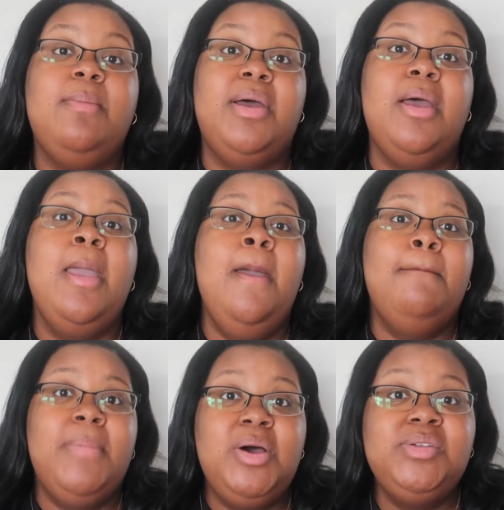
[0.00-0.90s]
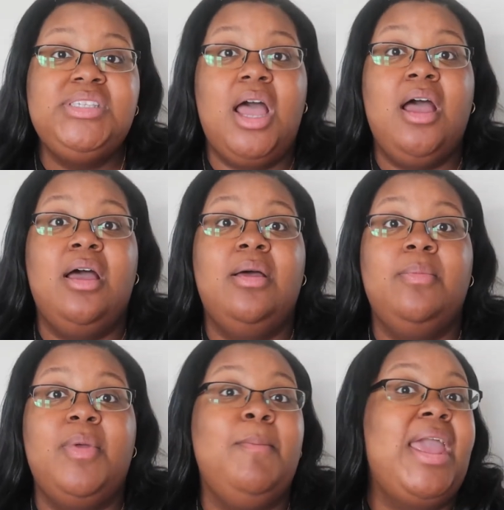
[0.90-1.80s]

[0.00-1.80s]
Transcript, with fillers: But most um,